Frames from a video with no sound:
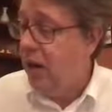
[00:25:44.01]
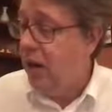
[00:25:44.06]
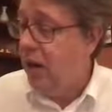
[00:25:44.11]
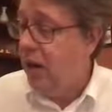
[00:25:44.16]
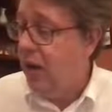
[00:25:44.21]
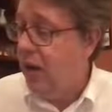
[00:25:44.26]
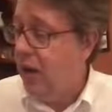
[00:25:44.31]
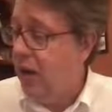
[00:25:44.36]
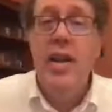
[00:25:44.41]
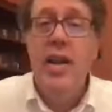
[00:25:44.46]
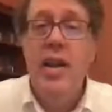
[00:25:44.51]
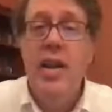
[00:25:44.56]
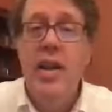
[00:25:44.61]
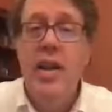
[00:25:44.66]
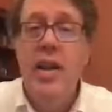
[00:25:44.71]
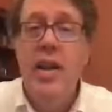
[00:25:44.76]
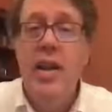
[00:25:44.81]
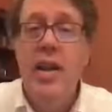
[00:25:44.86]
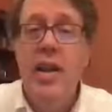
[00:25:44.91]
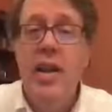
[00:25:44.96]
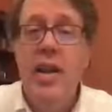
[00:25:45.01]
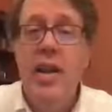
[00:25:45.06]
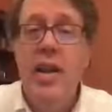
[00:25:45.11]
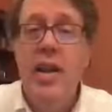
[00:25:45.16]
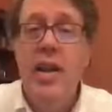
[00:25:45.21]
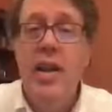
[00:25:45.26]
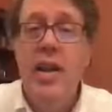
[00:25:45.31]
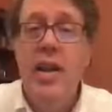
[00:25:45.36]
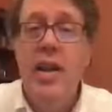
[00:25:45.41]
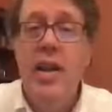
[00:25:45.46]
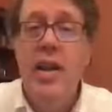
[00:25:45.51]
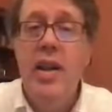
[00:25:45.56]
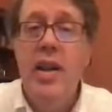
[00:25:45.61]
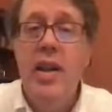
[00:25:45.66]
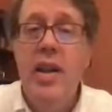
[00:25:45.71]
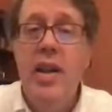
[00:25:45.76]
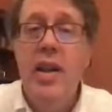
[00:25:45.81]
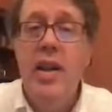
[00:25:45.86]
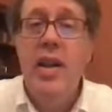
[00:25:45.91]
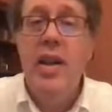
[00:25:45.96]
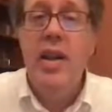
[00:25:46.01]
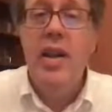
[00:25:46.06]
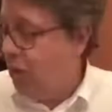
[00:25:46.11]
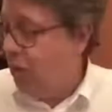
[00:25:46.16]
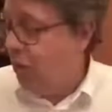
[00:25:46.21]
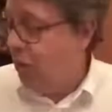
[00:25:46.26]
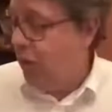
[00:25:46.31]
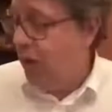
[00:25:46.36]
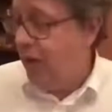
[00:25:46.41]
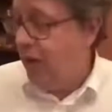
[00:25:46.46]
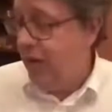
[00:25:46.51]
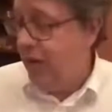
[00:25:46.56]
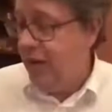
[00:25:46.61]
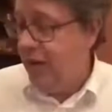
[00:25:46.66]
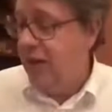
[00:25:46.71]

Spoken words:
So if this isn't big data, I'm not sure what is.